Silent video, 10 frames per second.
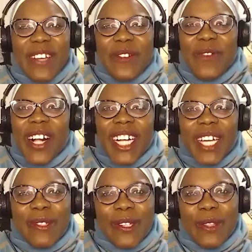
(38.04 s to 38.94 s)
Welcome
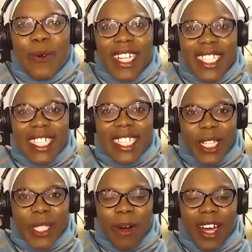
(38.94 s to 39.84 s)
to the Wellness Surge
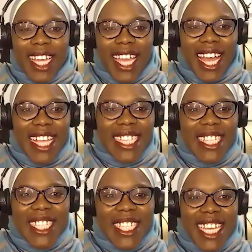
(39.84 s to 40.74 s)
podcast.
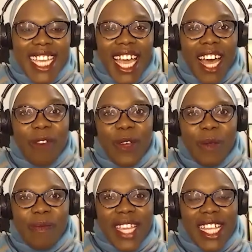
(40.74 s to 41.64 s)
Today, I have with
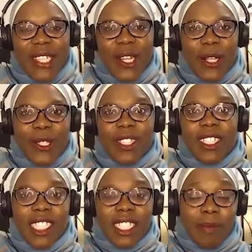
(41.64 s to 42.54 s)
me Dr.
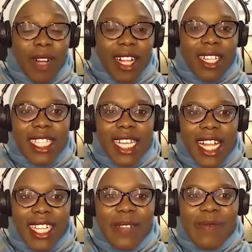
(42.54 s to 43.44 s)
Jamal
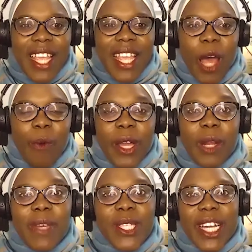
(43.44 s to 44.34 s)
Atalla, and we're going to
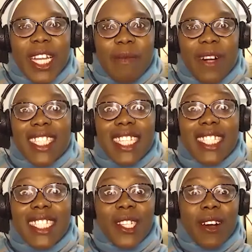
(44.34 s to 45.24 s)
be talking about the
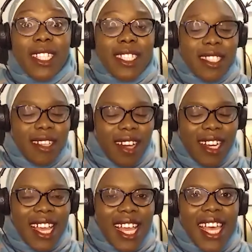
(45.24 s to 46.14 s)
Detoxothon.
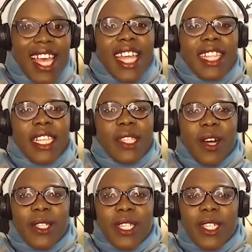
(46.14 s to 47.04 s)

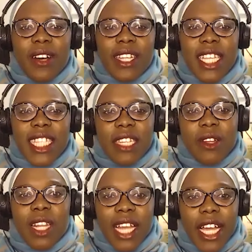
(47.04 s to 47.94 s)
Detoxothon, it's an
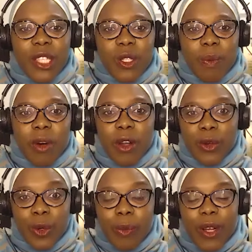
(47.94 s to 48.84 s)
online support
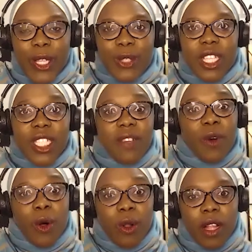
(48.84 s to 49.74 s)
group to achieve
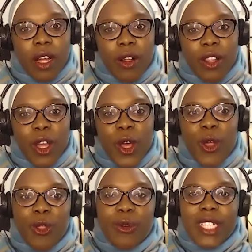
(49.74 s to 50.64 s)
whole health
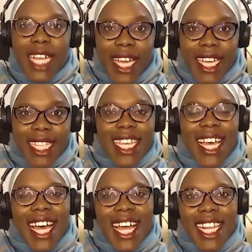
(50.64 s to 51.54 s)
through diet
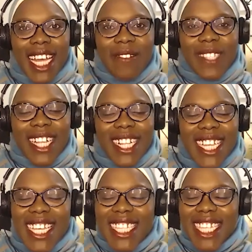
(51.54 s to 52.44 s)
and lifestyle.
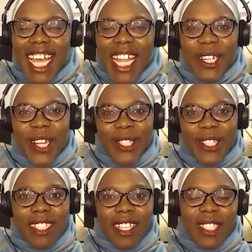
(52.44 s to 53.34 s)
Say hello, Dr.
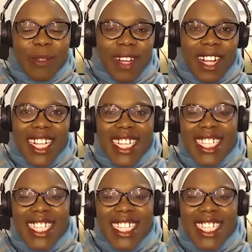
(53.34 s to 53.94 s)
Jamal.